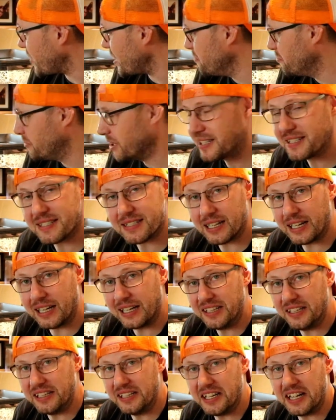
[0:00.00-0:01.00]
but
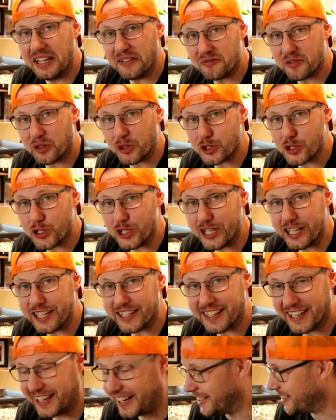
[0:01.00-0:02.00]
unfortunately I
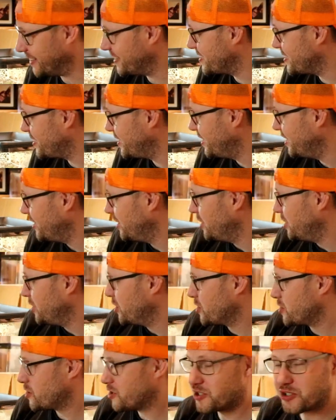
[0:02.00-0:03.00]
can't.
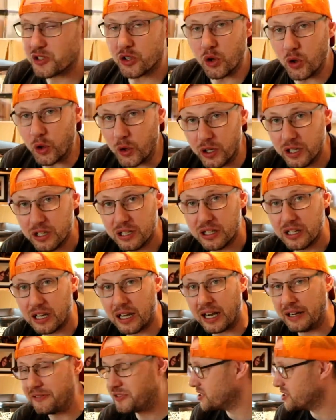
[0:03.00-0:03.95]
So I've